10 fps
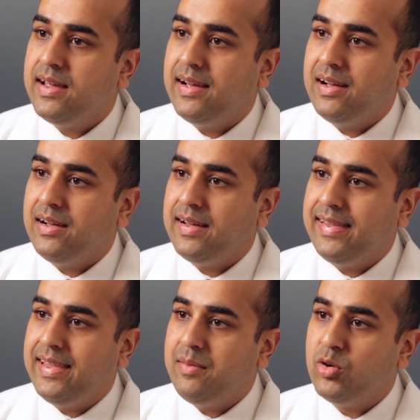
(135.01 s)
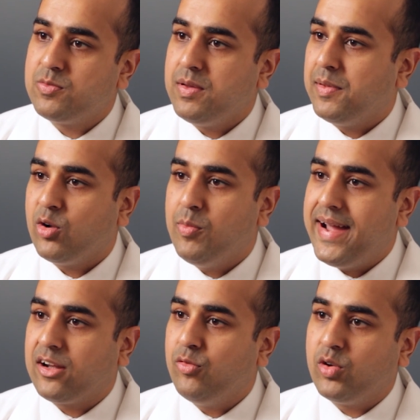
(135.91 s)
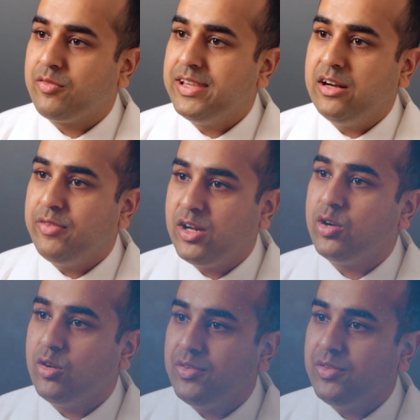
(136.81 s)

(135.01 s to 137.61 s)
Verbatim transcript: Uh, and then most people go back to work within a week or two